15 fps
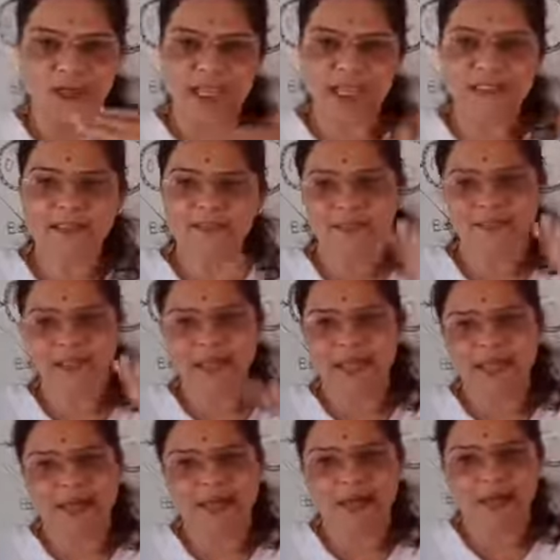then
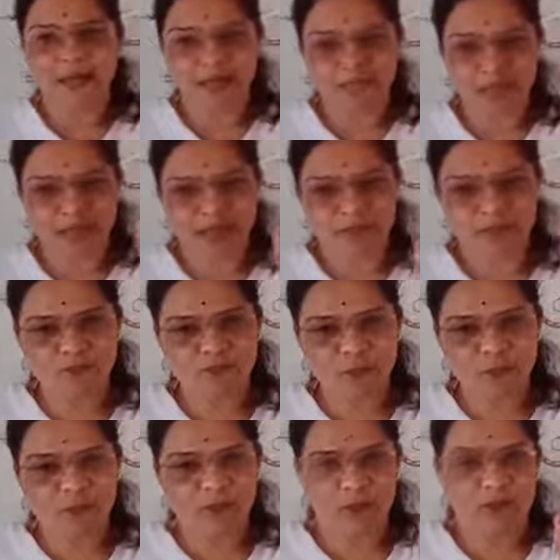there is a
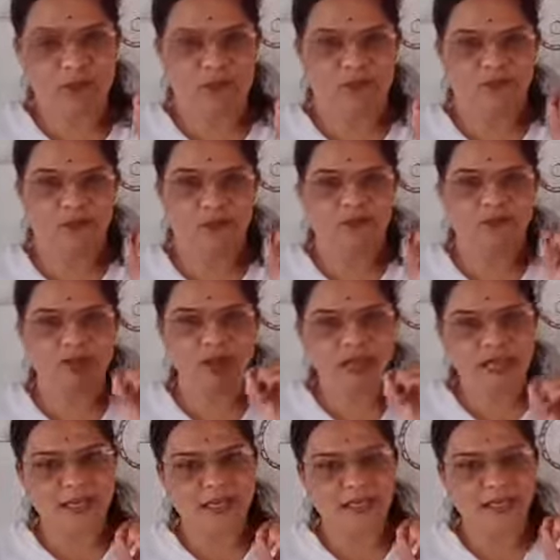painful
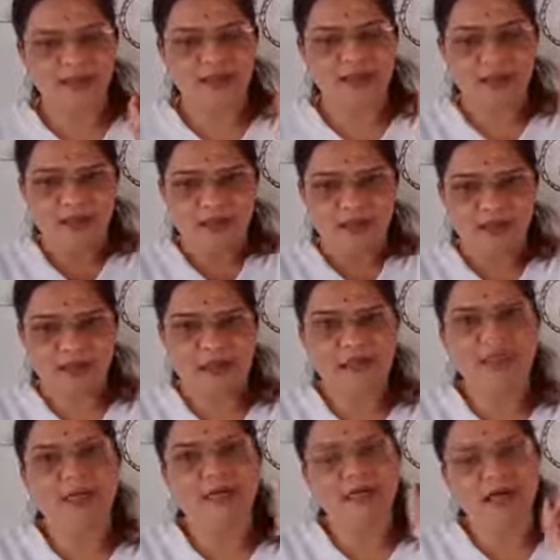feeling
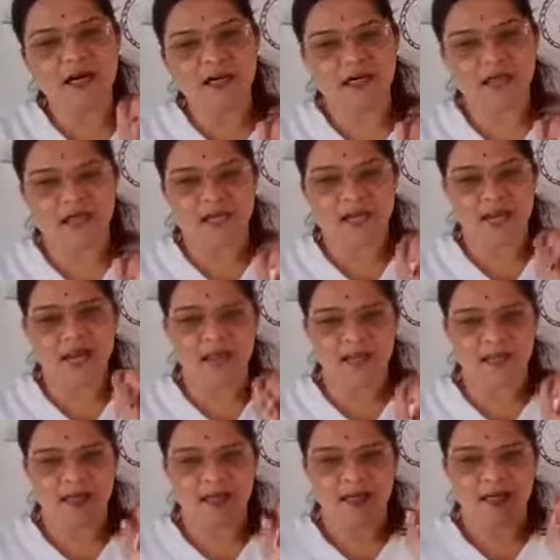in the girls,
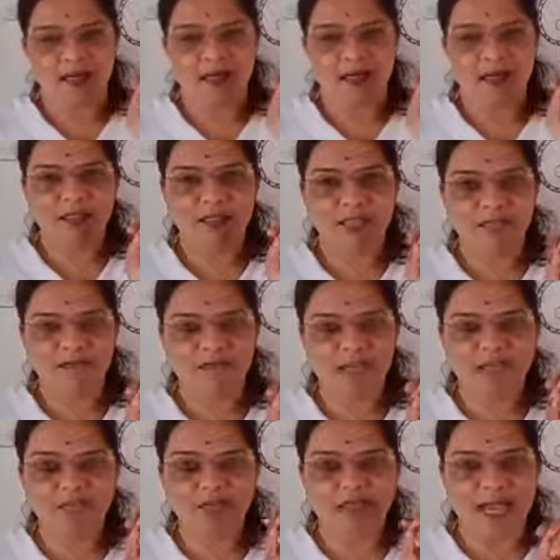and they
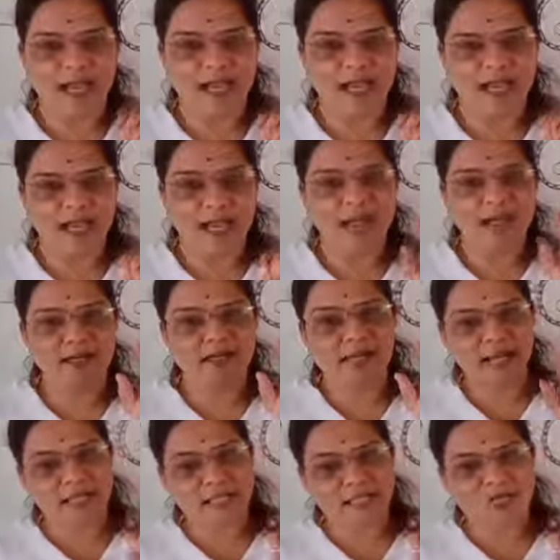feel tired, and
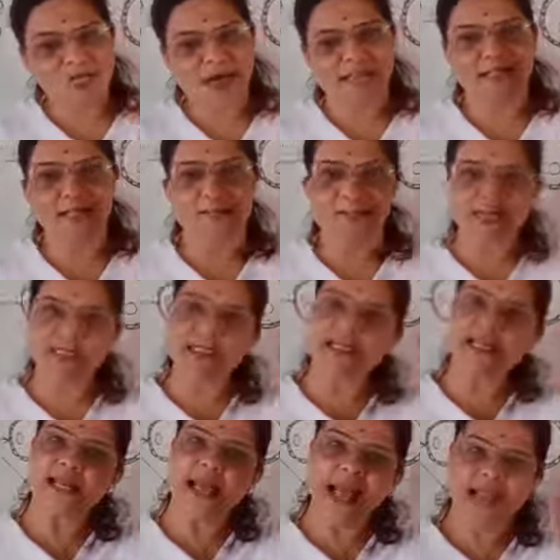that is why the
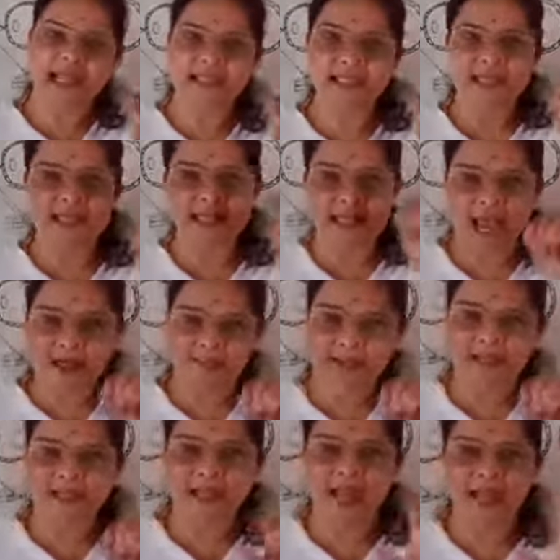personal hygienic
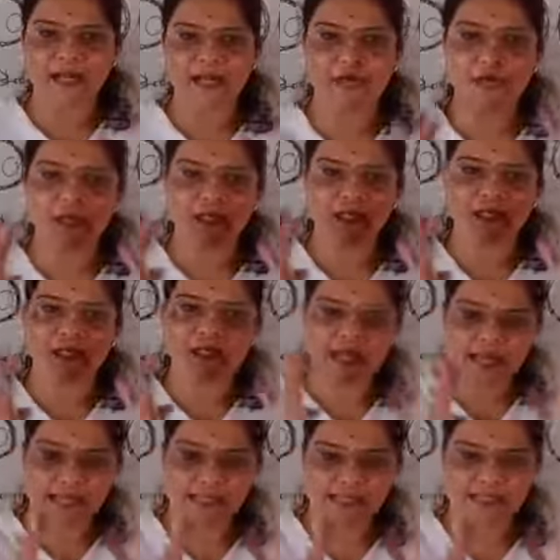habit and total
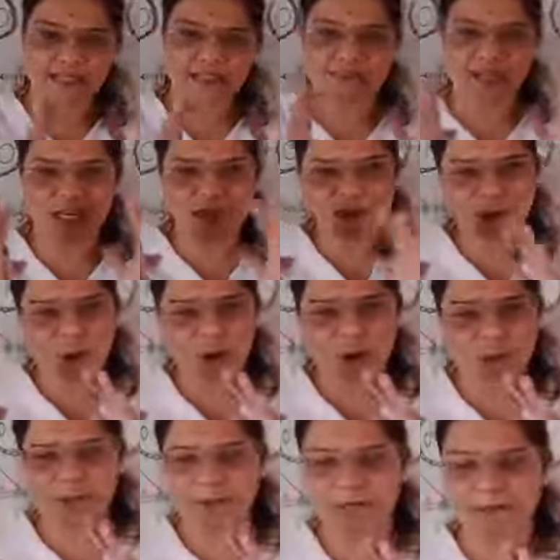rest is very
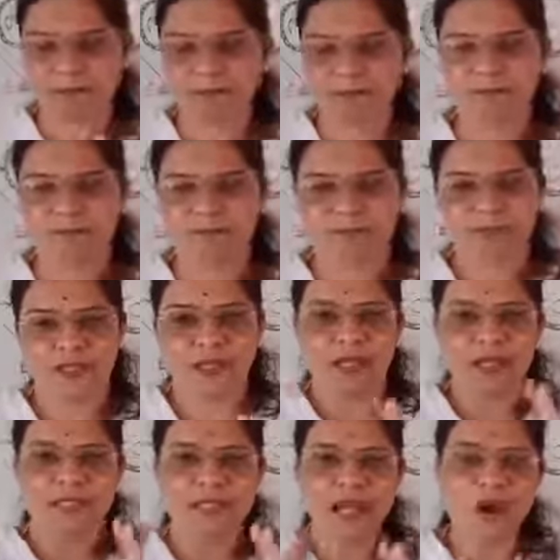important.
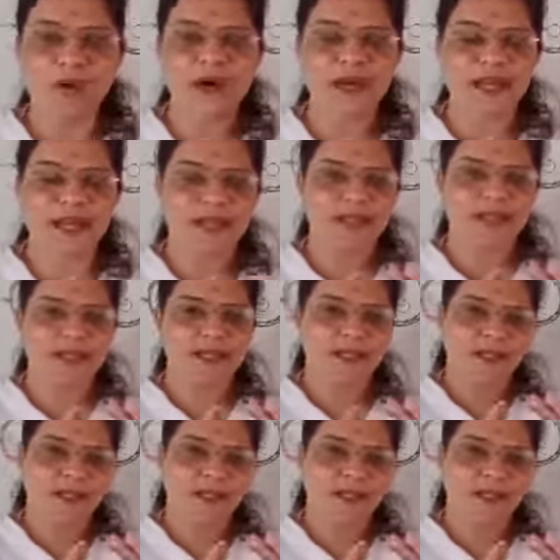Nowadays,